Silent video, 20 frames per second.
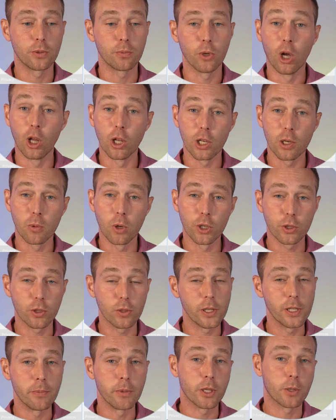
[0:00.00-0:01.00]
We only want to
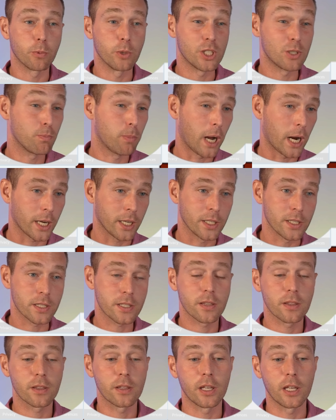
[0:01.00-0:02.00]
limit which
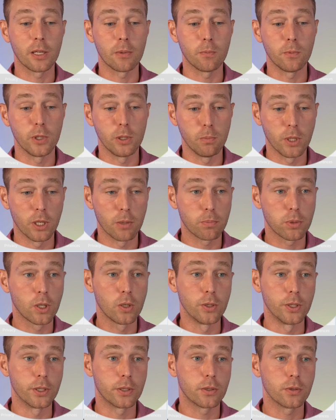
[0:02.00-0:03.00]
buckets they will be
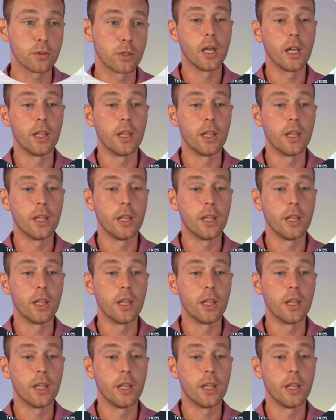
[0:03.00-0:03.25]
uploaded to.